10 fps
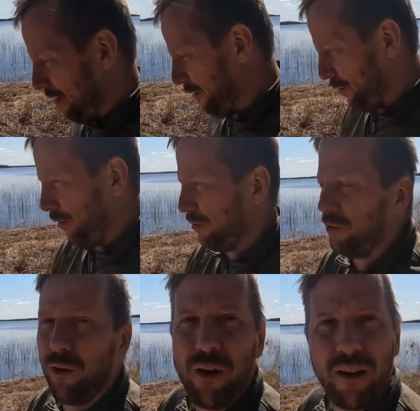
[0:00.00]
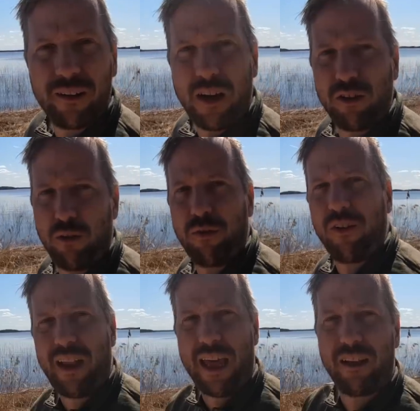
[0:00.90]
There's also 1,000
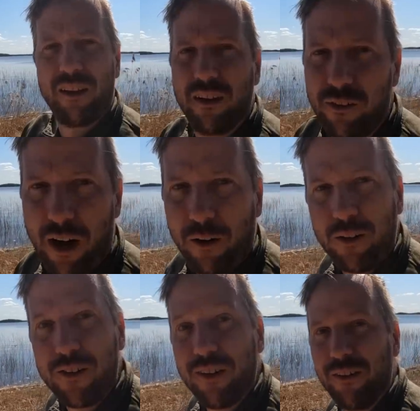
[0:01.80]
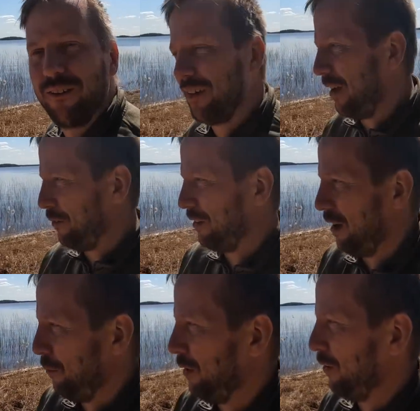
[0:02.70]
lake around, so every
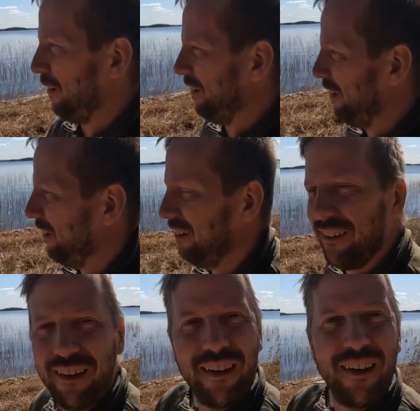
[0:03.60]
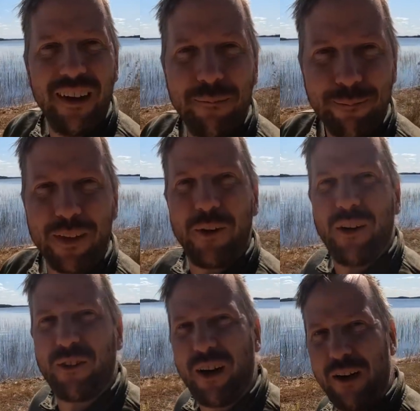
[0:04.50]
time when you are here you
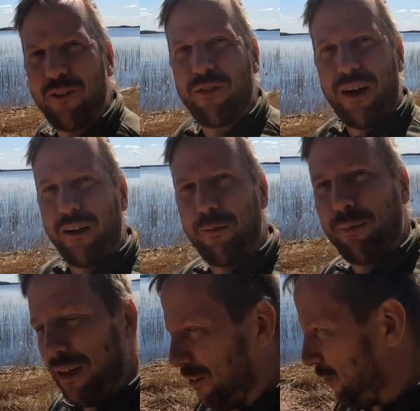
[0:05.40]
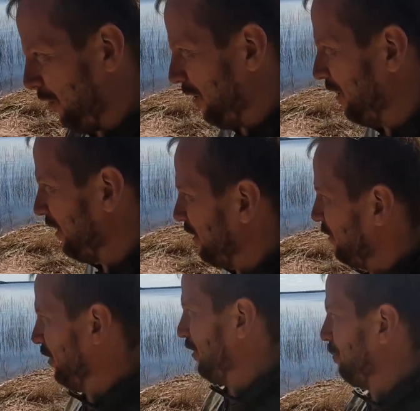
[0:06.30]
are trying to find a place to
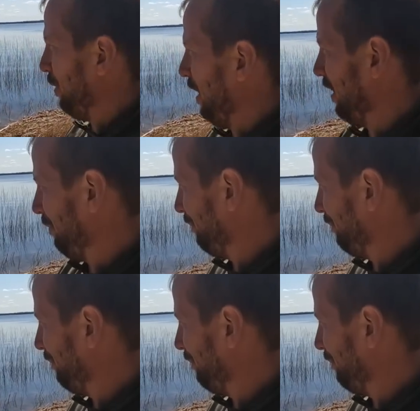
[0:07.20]
just by the